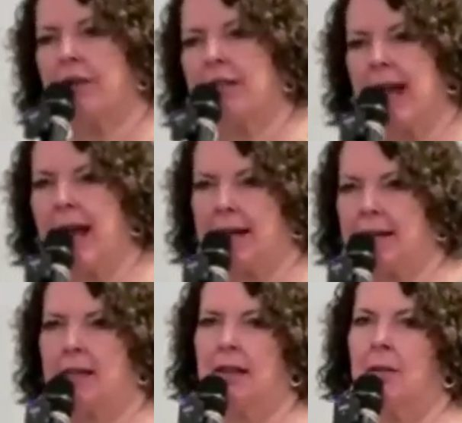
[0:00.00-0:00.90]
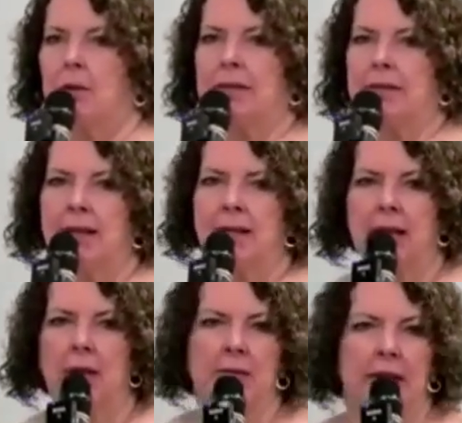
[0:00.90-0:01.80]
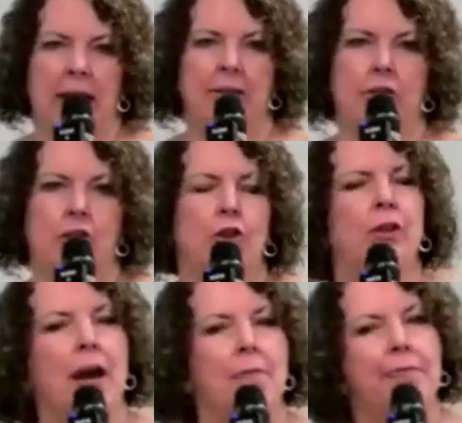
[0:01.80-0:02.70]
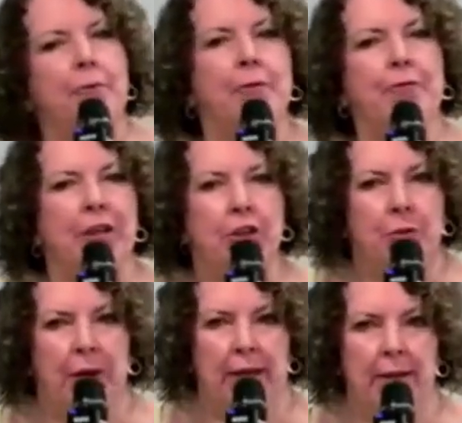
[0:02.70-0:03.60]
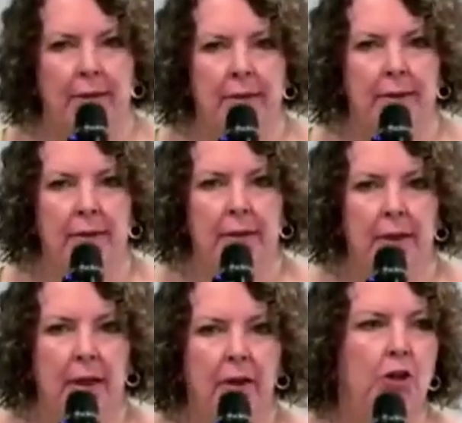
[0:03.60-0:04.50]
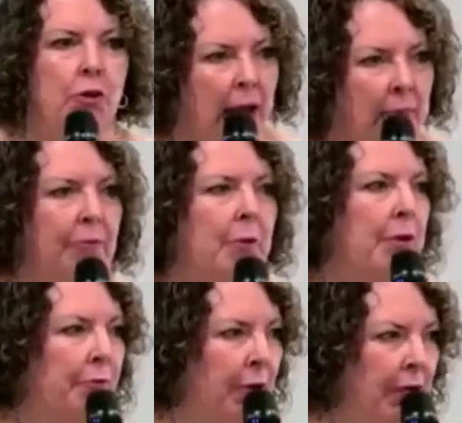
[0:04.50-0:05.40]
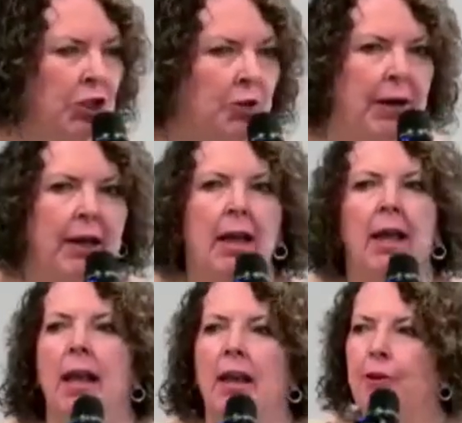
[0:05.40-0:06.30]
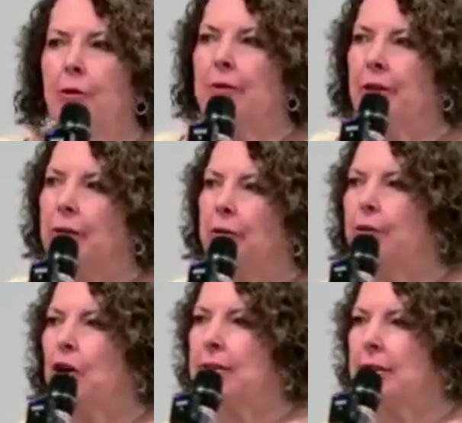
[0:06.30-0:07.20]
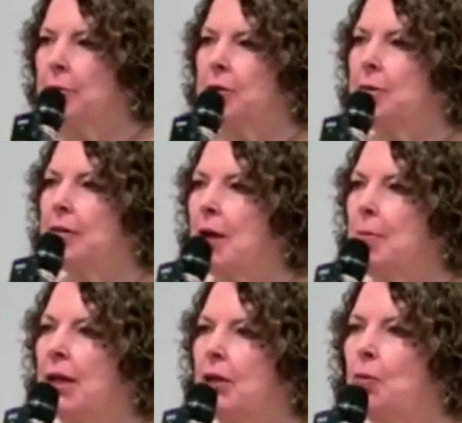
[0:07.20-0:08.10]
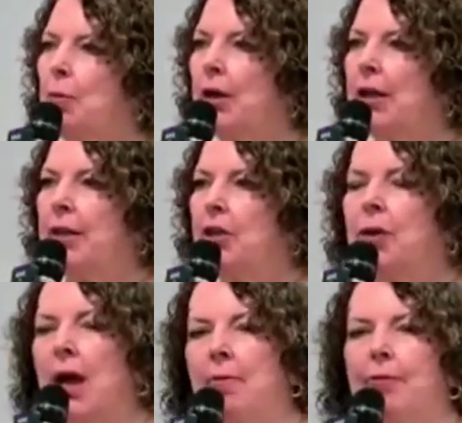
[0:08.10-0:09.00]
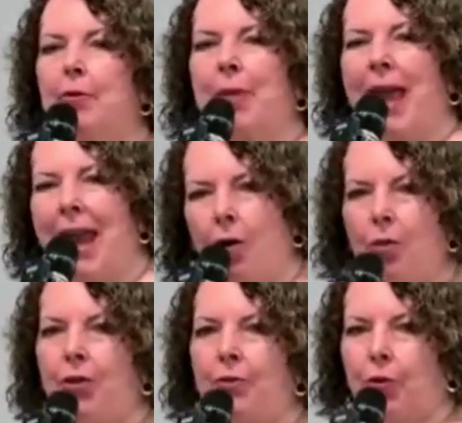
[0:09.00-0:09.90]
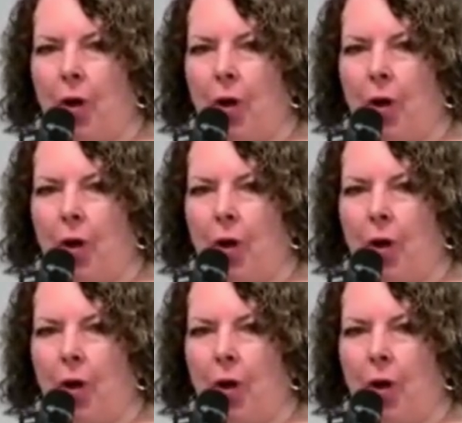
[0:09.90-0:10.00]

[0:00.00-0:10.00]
are attacked, when Satan comes against you, you come from the victory. You come from the victory. If you've got symptoms coming in your body, then you come from the health of